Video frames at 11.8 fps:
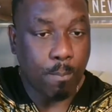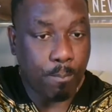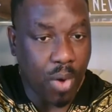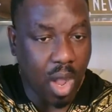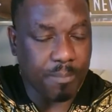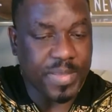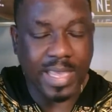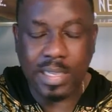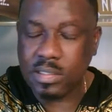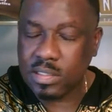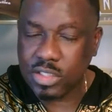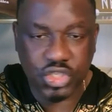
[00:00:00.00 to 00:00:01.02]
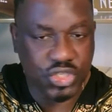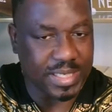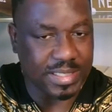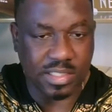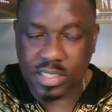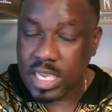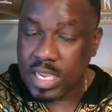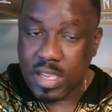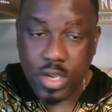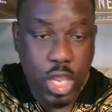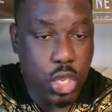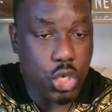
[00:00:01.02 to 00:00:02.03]
Pumpkin seeds.
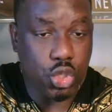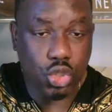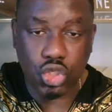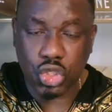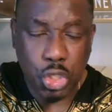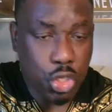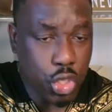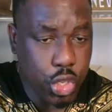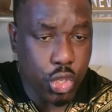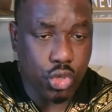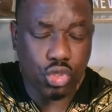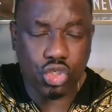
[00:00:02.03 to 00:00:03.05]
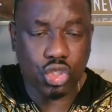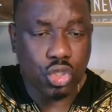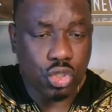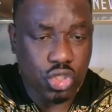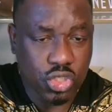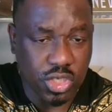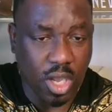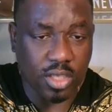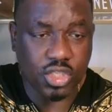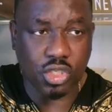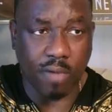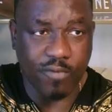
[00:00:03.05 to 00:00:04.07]
Huge, huge
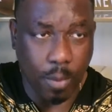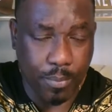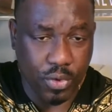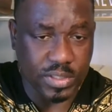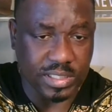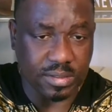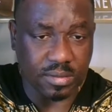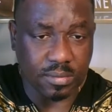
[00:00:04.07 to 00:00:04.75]
source of your protein.